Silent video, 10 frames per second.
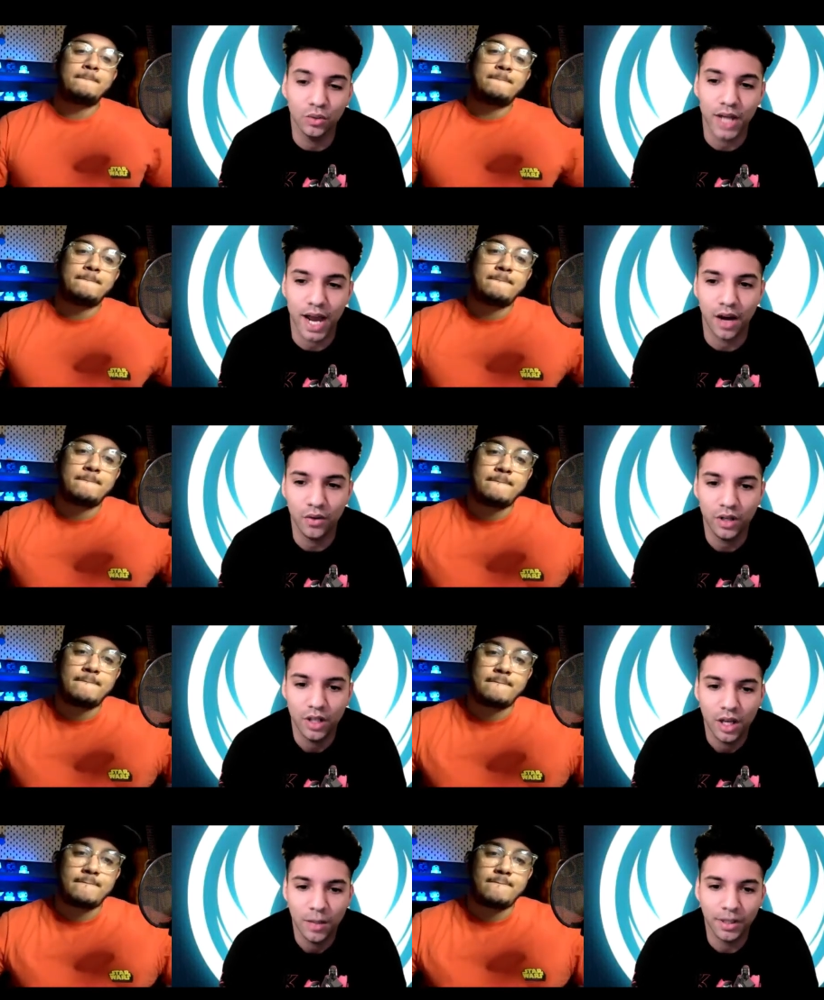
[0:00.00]
Speaker 1: now,
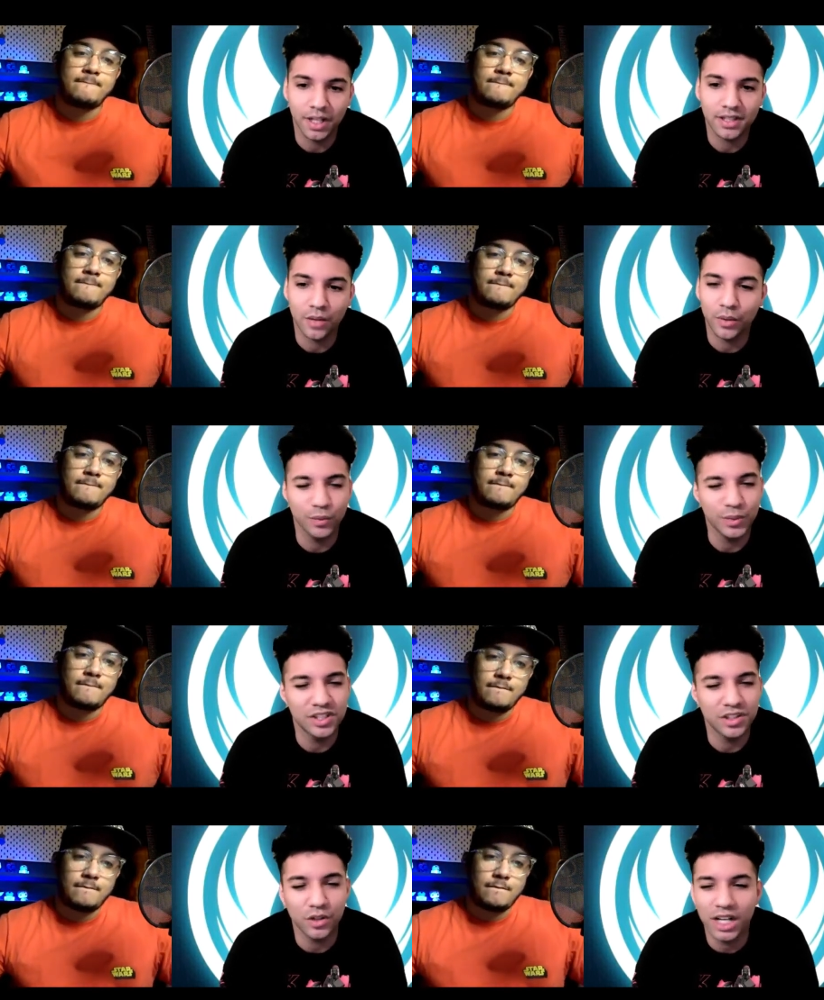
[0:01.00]
but it's like we, we
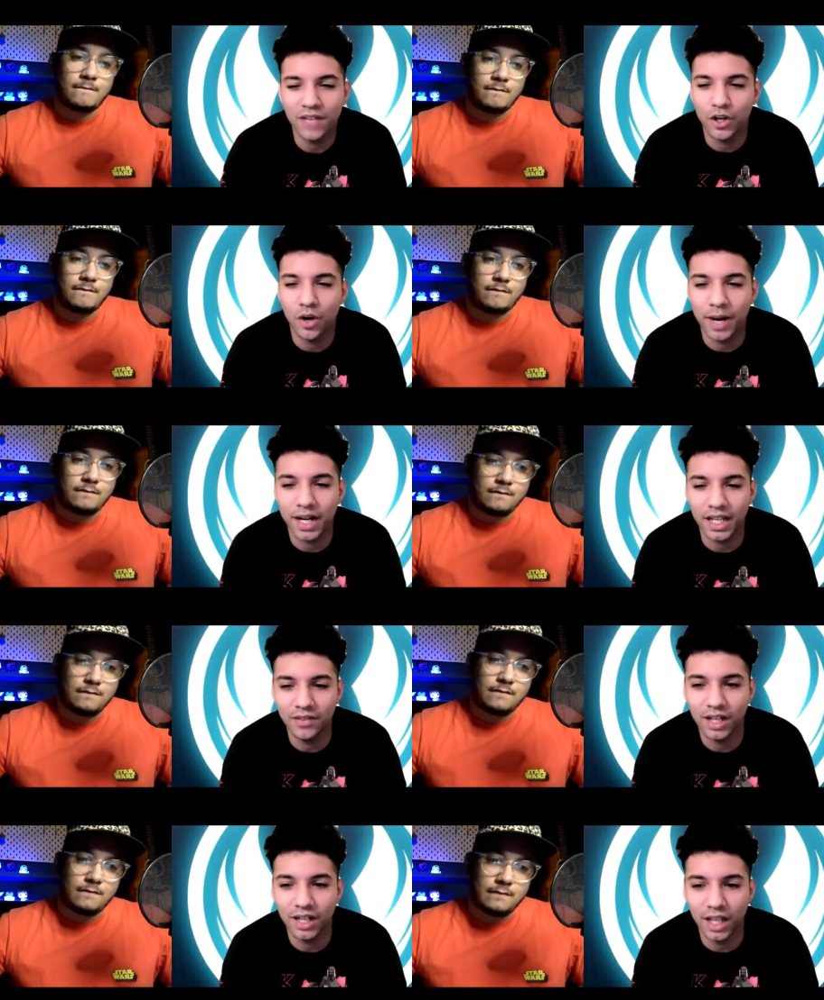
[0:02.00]
still didn't even know about it,
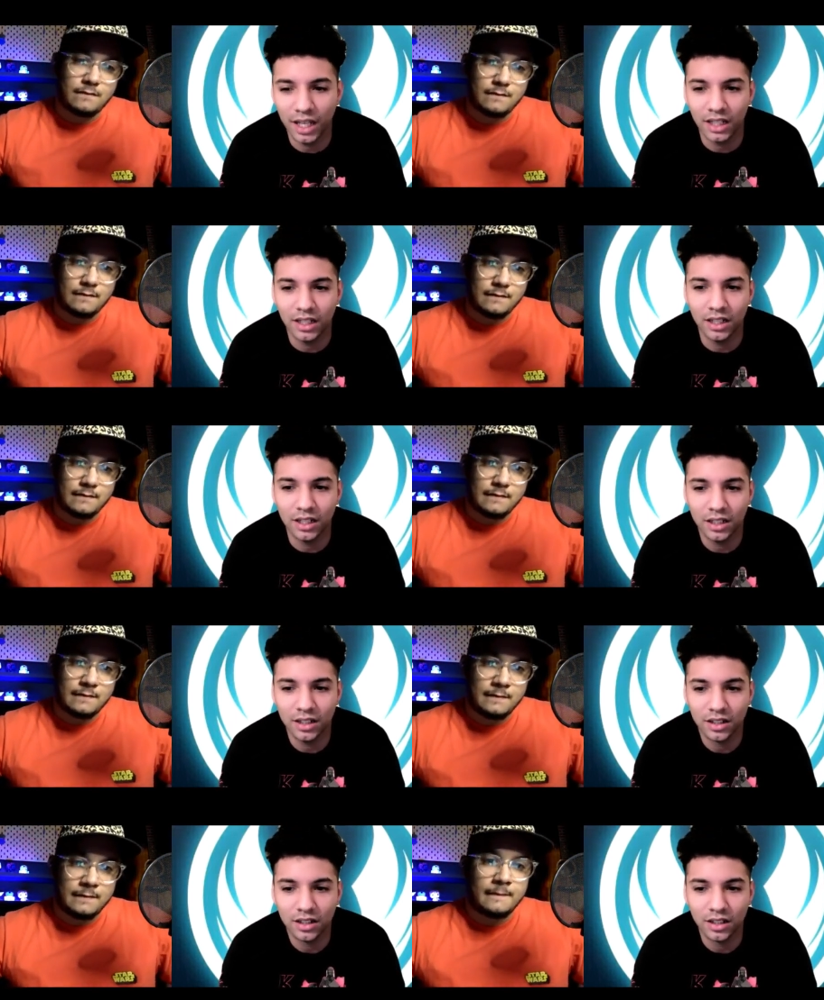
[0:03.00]
even in
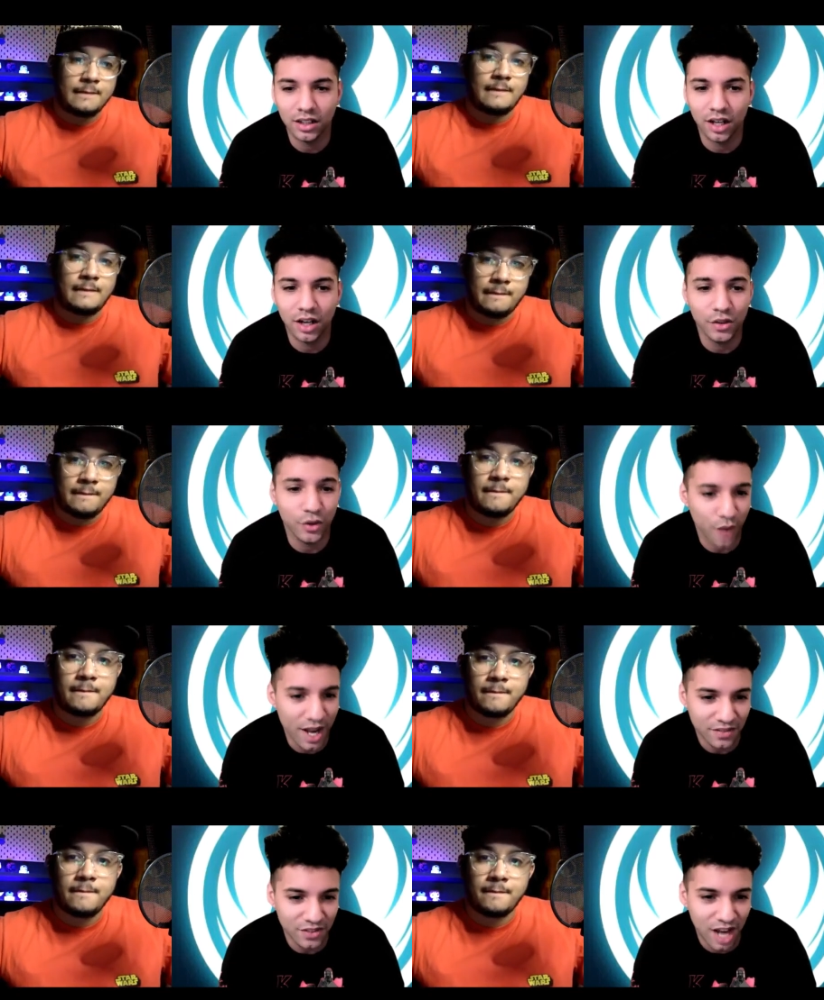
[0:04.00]
Speaker 2: the
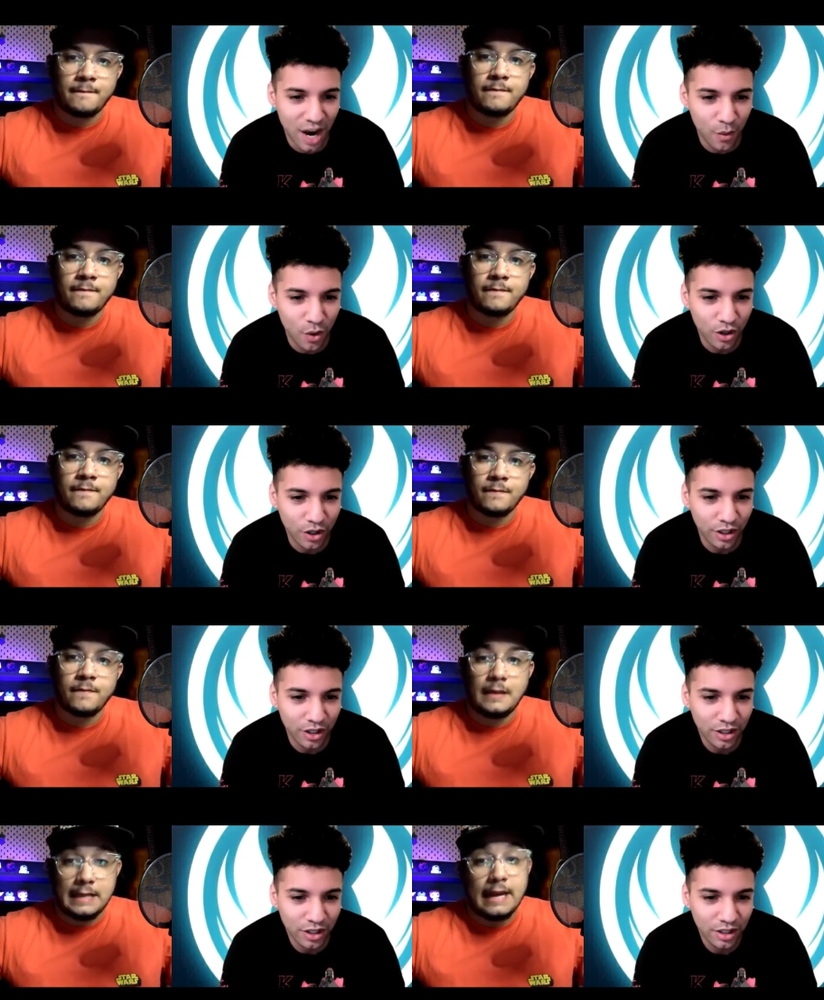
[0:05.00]
rise of Skywalker.
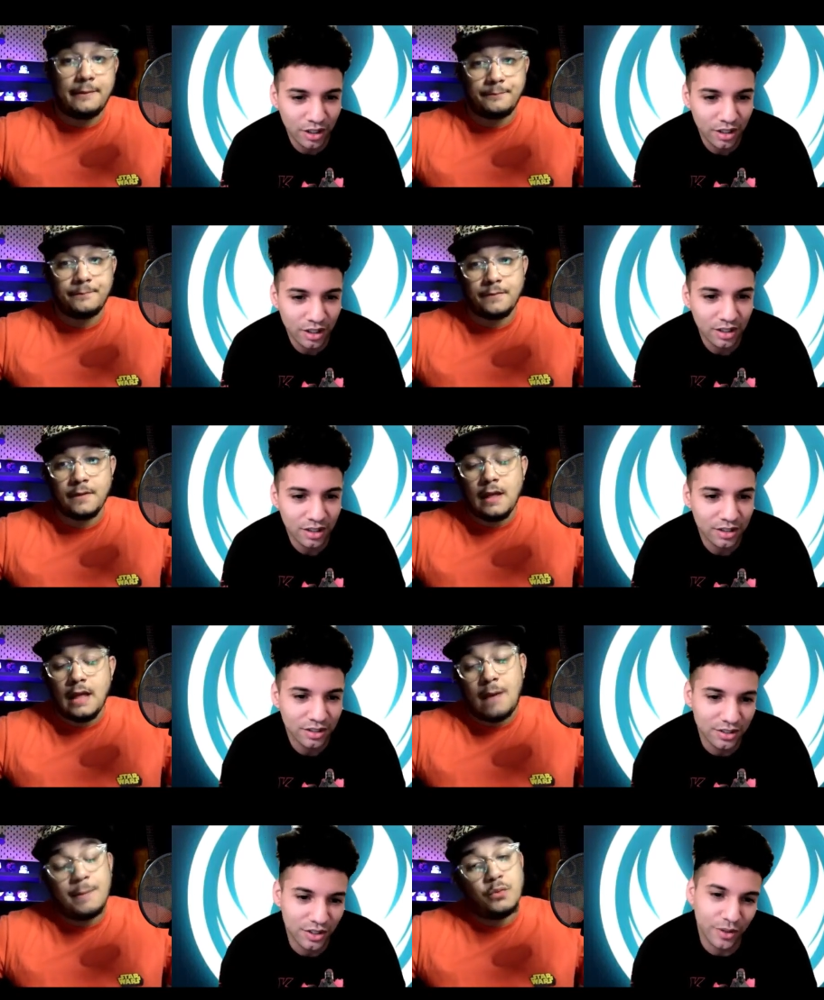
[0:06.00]
Yeah.
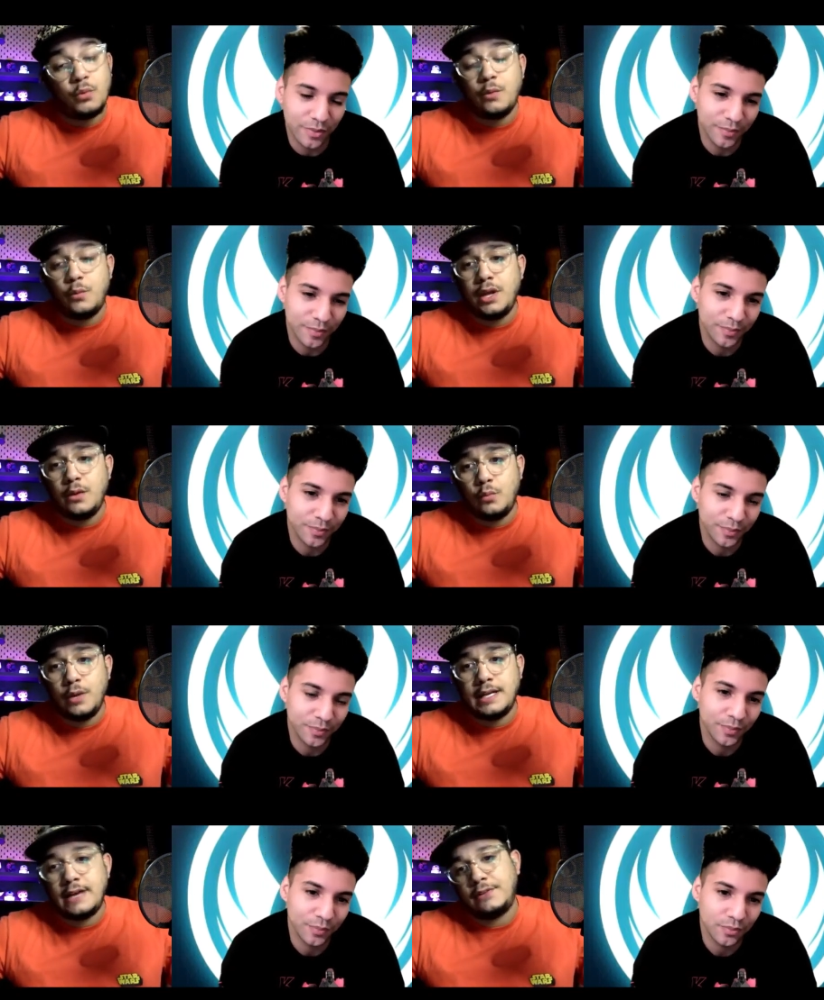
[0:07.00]
I mean, we, we,
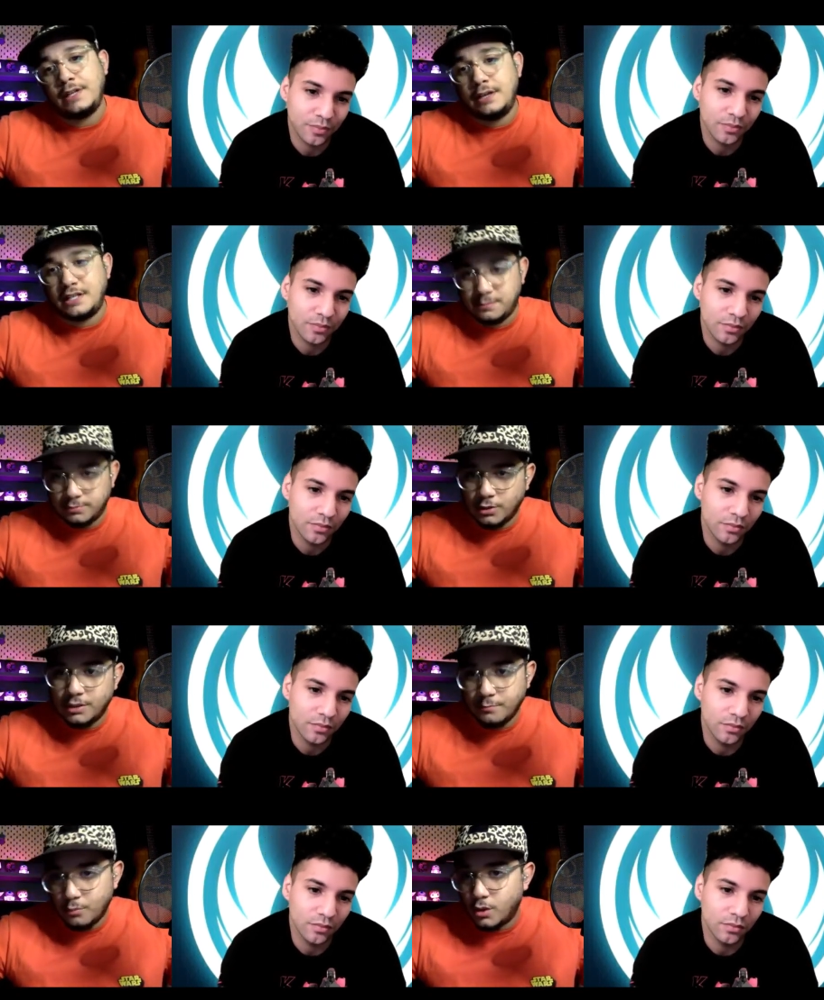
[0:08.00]
we definitely
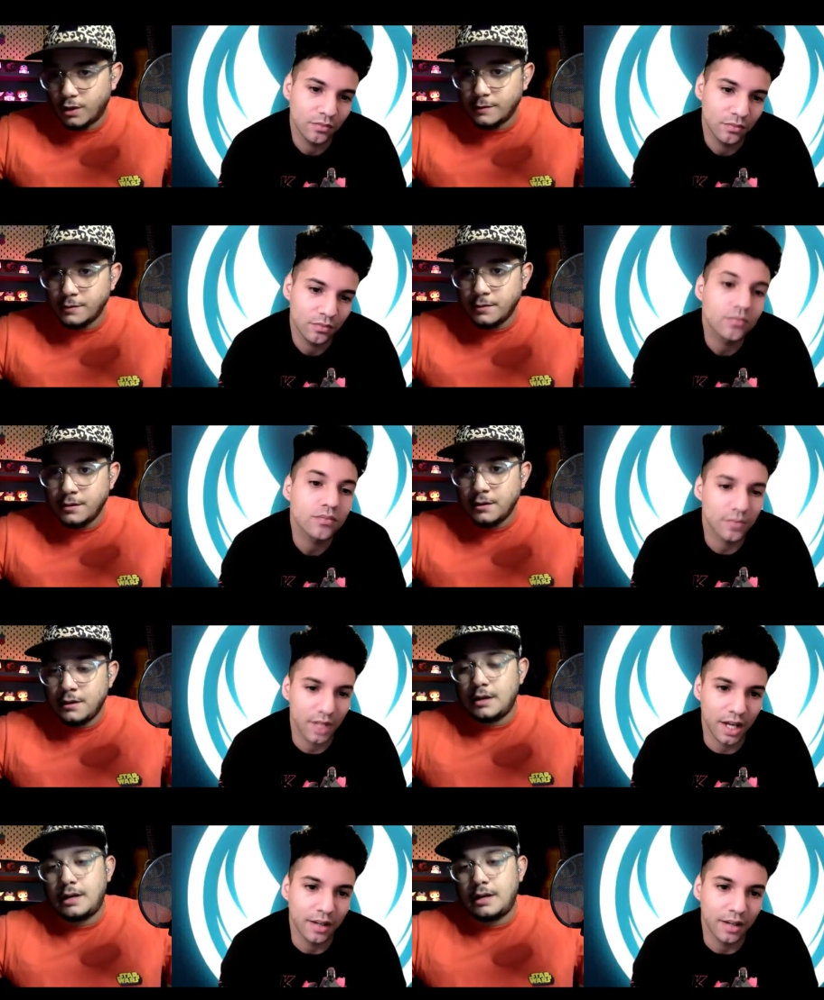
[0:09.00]
explored more. Yeah.